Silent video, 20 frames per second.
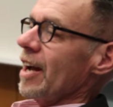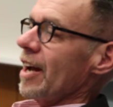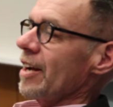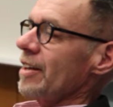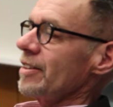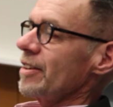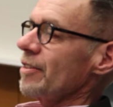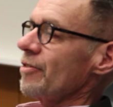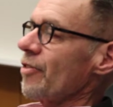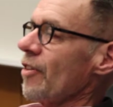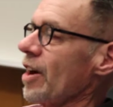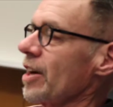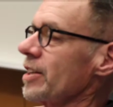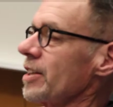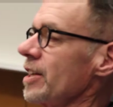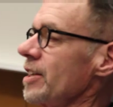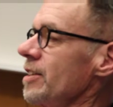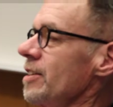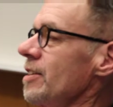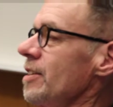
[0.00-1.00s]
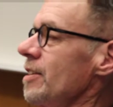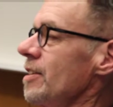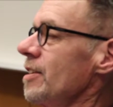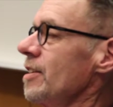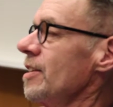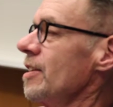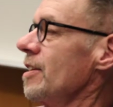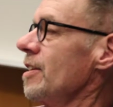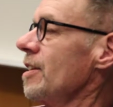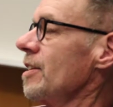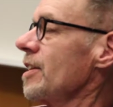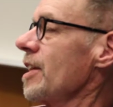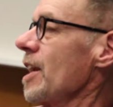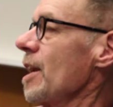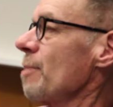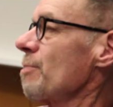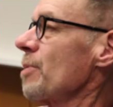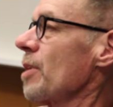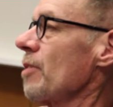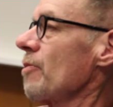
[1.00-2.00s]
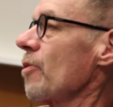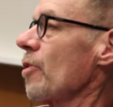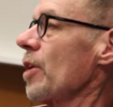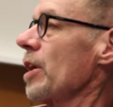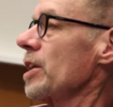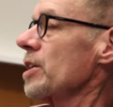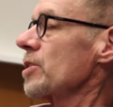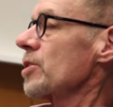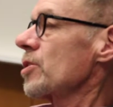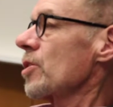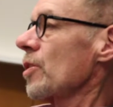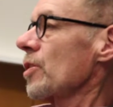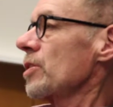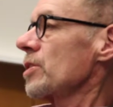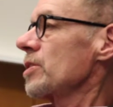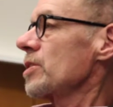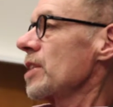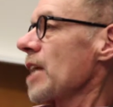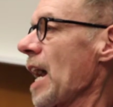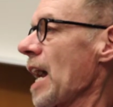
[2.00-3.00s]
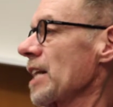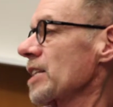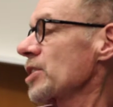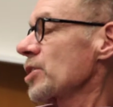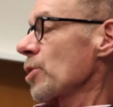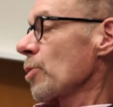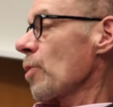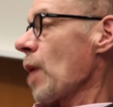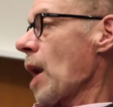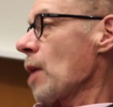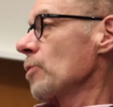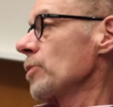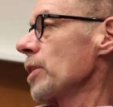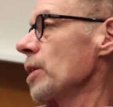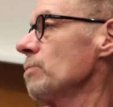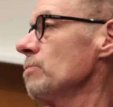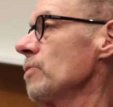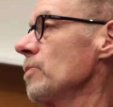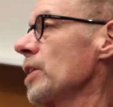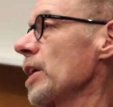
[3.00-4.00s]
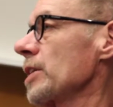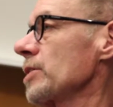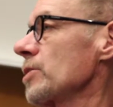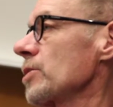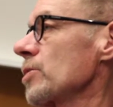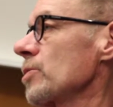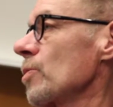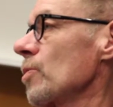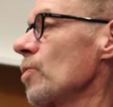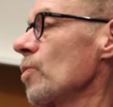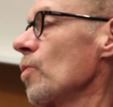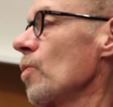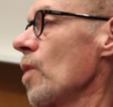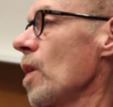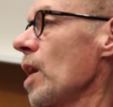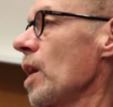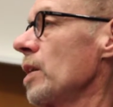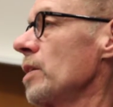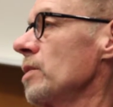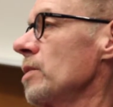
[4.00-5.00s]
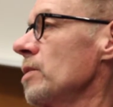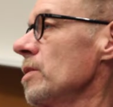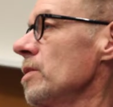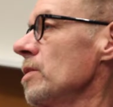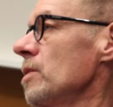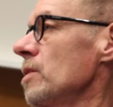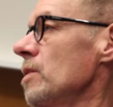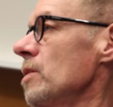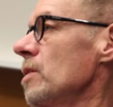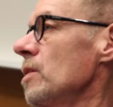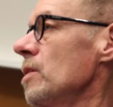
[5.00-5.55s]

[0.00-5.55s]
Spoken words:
and you finally can't be avoided. So there's that, surround them, that's one.